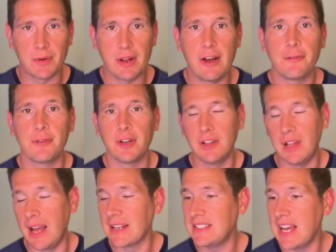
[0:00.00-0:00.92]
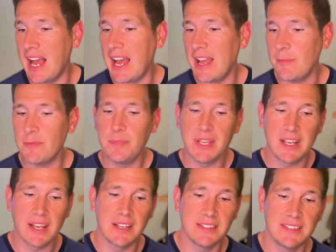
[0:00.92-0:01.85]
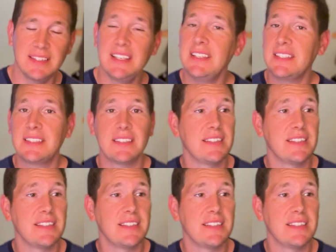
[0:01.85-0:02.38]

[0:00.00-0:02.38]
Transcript: around for a long time because these,